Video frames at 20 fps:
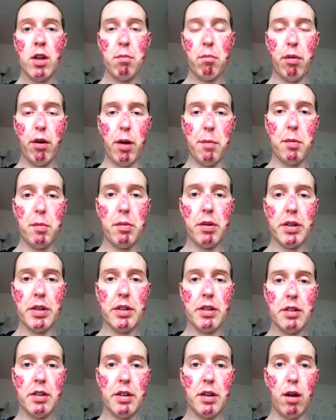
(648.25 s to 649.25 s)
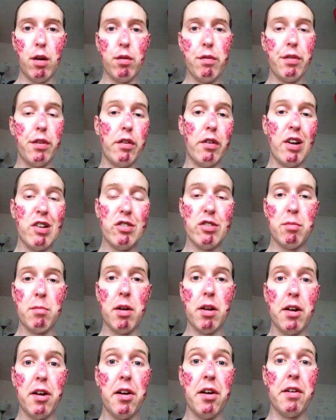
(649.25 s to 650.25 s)
probably, for the rest of
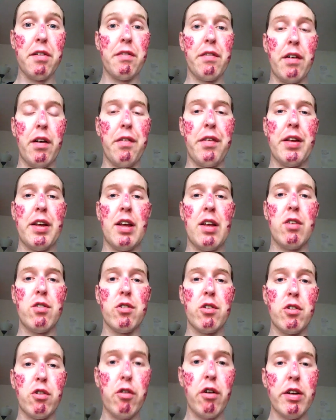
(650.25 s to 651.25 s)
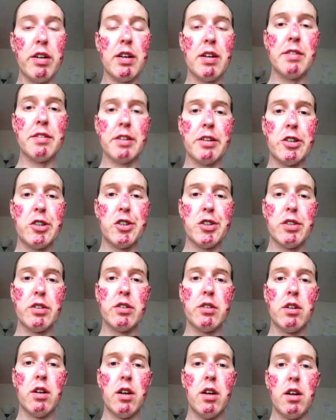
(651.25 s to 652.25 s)
my life. I think it's a great
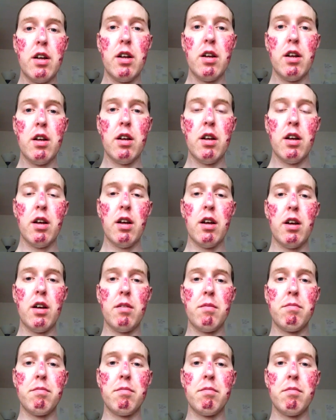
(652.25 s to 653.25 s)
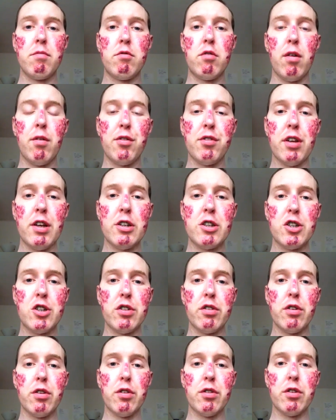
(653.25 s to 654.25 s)
addition,
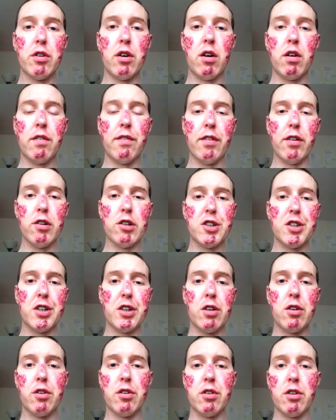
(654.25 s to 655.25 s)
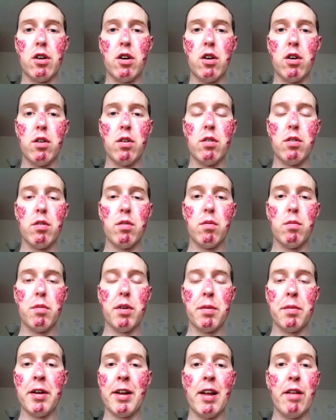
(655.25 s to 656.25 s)
rosacea or not, flushing or not,
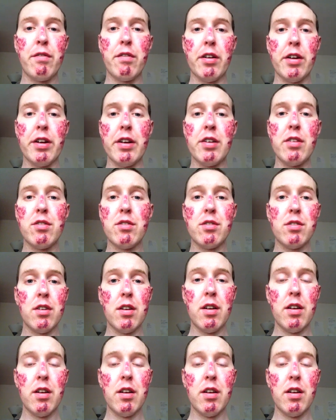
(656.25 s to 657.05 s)
whatever it is